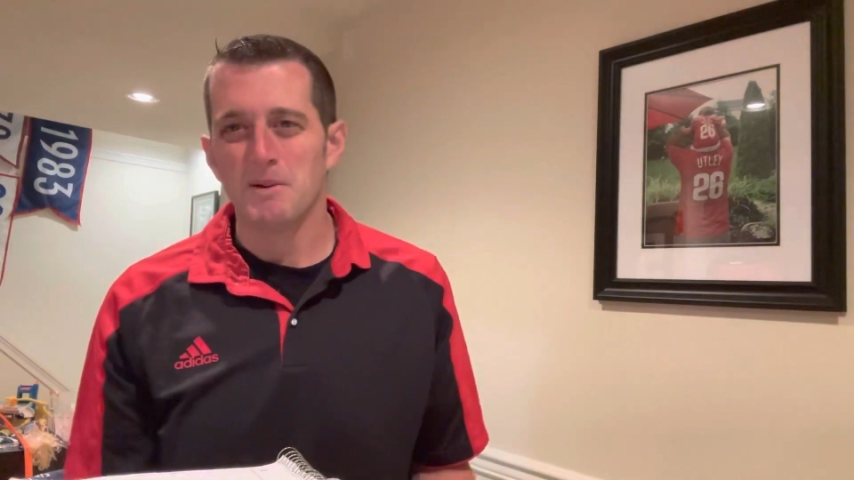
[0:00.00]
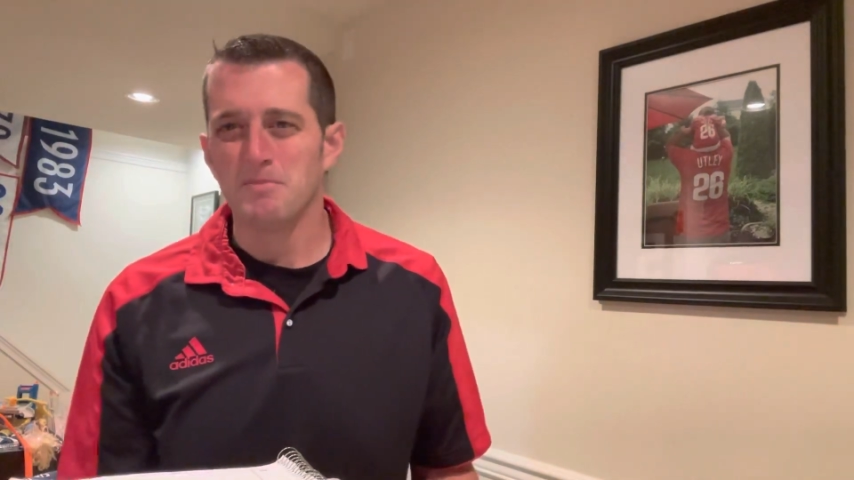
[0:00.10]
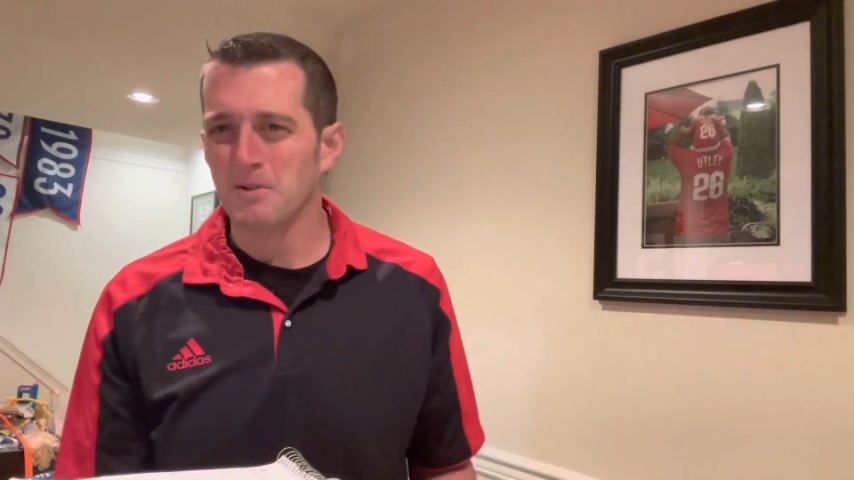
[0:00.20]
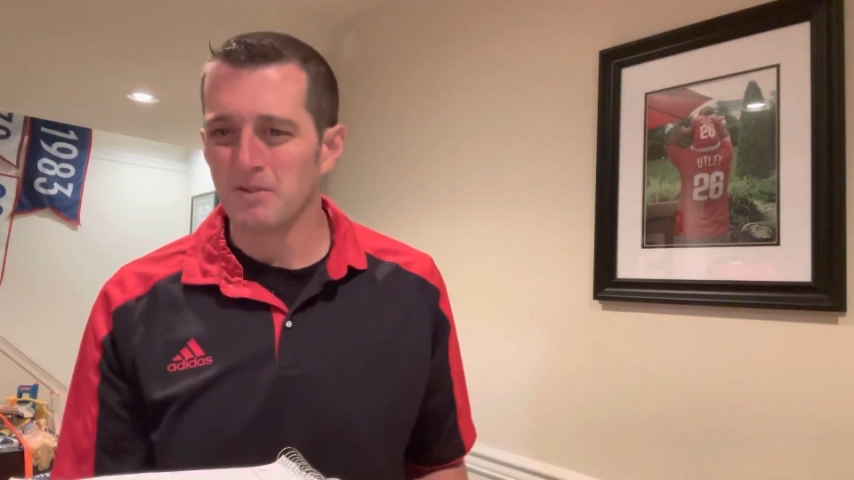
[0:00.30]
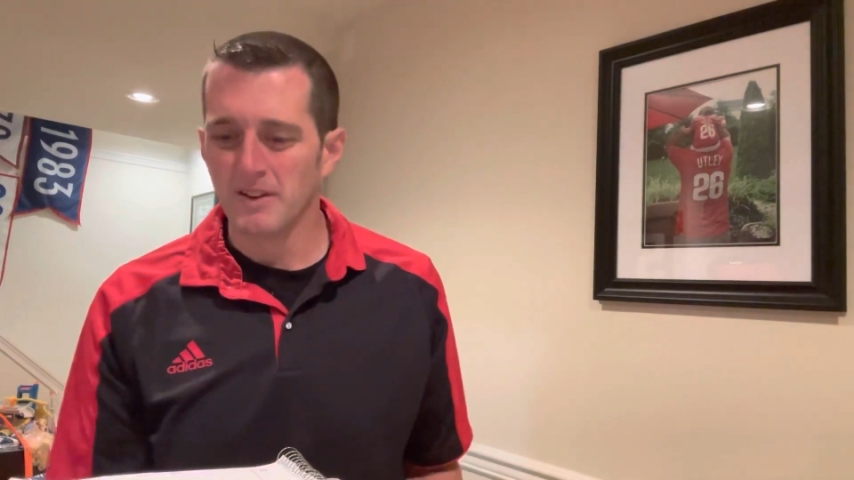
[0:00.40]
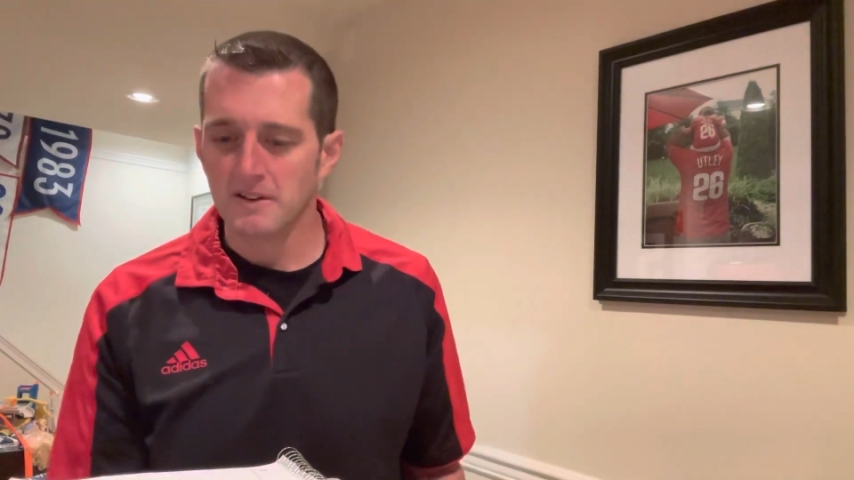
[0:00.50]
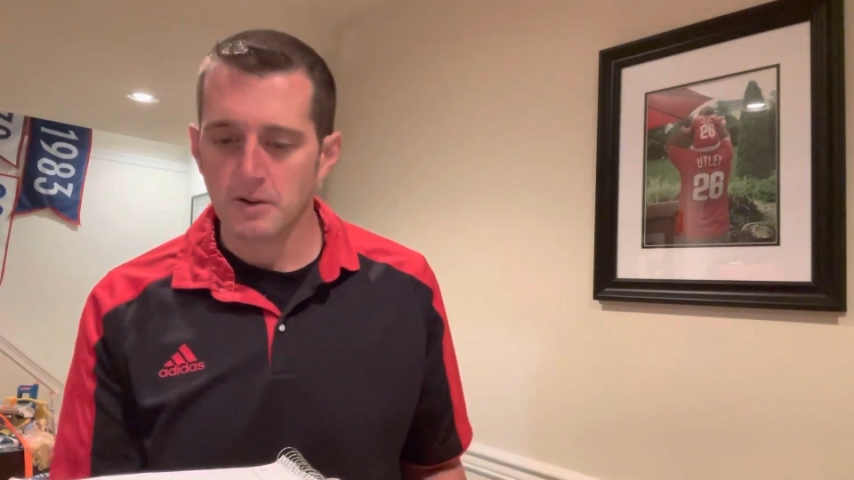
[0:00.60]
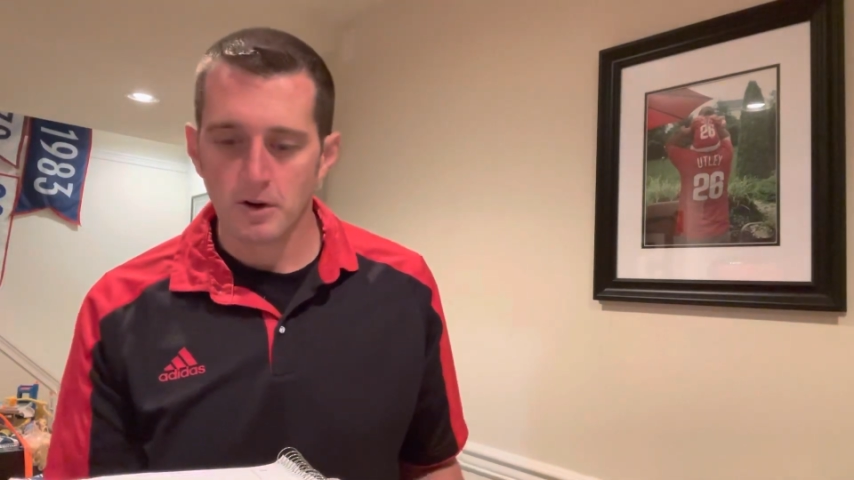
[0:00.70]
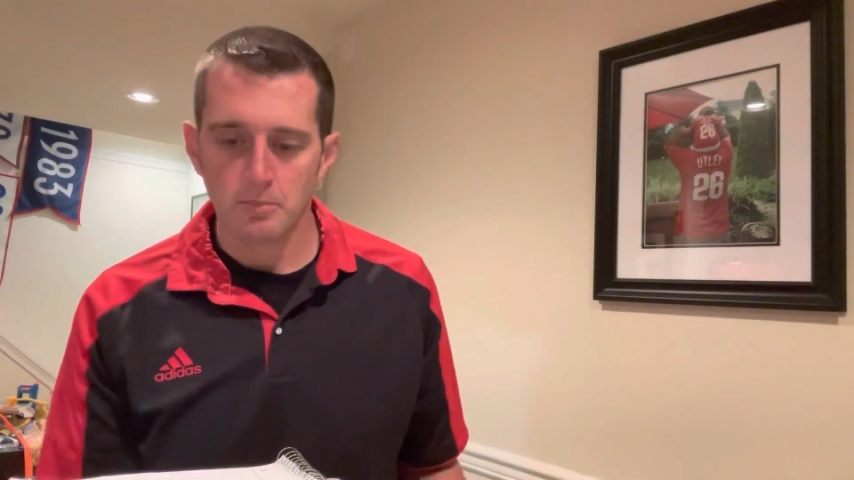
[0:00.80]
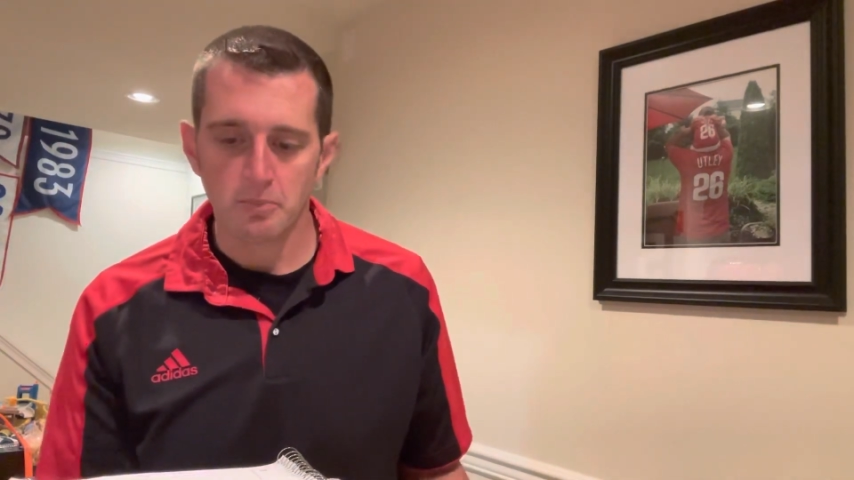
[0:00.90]
but really in
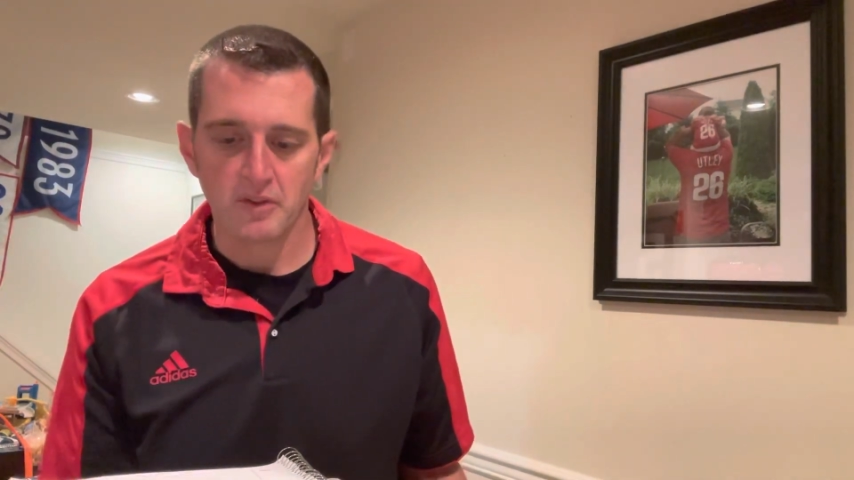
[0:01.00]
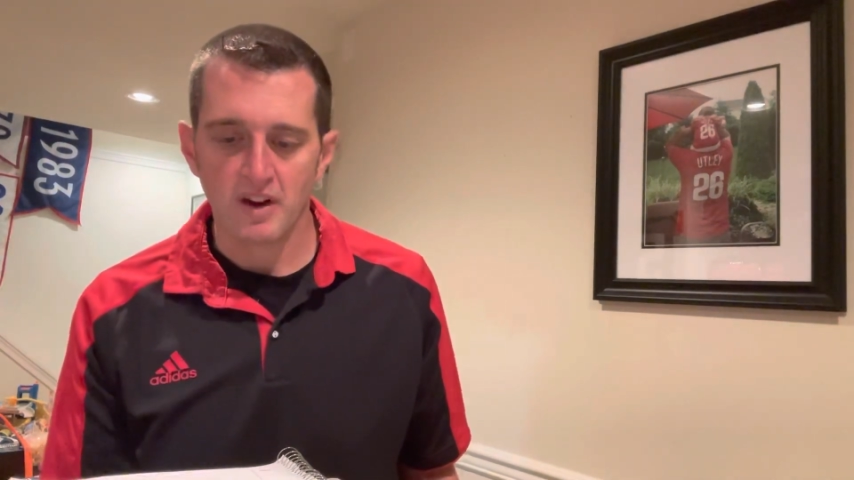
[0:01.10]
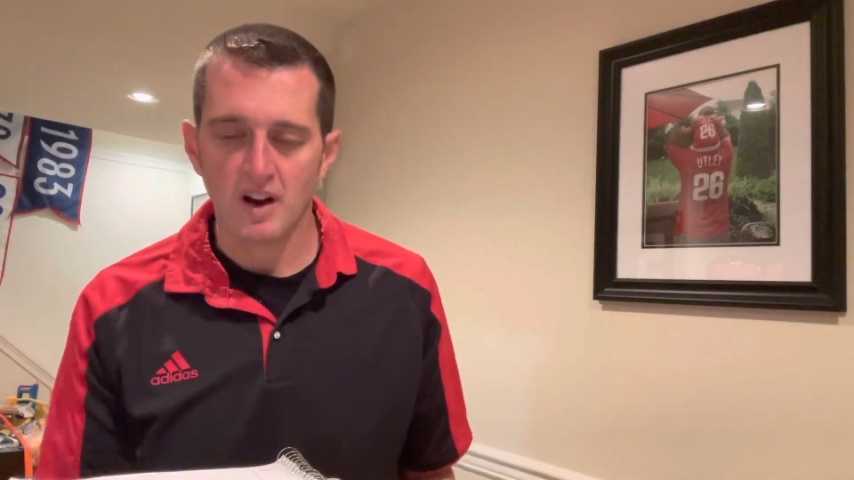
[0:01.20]
terms